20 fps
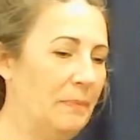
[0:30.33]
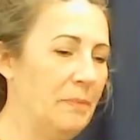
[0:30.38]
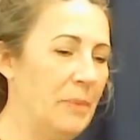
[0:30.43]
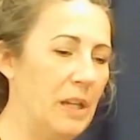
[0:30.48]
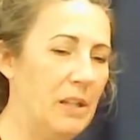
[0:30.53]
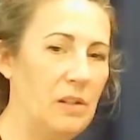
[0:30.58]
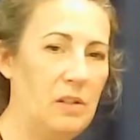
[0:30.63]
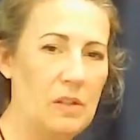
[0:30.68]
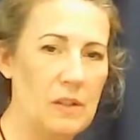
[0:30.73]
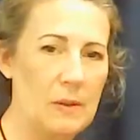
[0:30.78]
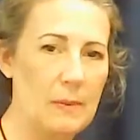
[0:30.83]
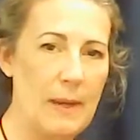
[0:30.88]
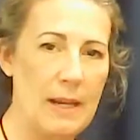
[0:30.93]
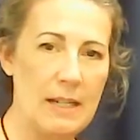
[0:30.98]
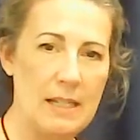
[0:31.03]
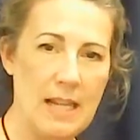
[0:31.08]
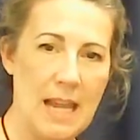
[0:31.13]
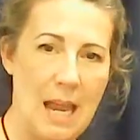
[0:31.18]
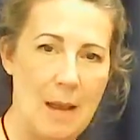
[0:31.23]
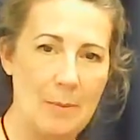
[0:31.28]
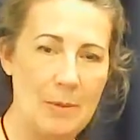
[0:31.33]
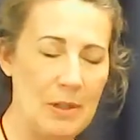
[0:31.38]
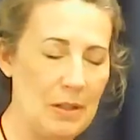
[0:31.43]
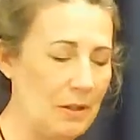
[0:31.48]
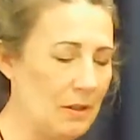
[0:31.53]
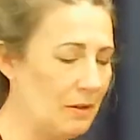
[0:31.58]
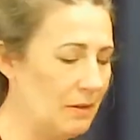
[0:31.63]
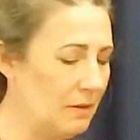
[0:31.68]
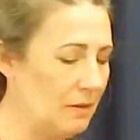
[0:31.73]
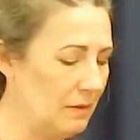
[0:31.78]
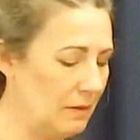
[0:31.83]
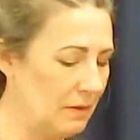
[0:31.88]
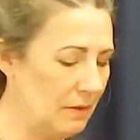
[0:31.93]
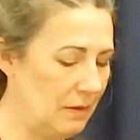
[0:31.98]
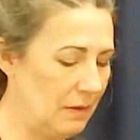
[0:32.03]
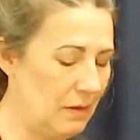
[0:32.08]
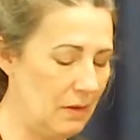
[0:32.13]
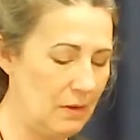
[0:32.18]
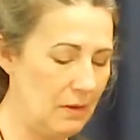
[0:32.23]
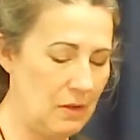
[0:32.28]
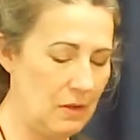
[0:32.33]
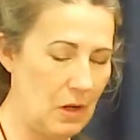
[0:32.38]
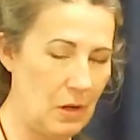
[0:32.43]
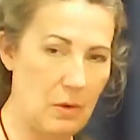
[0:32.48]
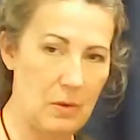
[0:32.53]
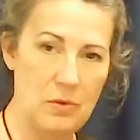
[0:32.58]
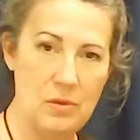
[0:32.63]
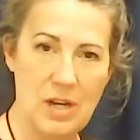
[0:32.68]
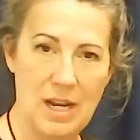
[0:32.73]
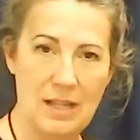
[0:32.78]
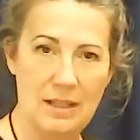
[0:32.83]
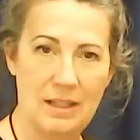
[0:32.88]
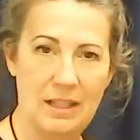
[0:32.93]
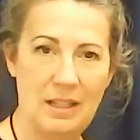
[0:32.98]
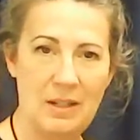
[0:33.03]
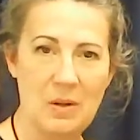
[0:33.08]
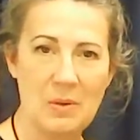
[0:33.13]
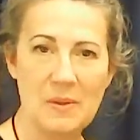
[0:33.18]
But you just want to tap your toe gently,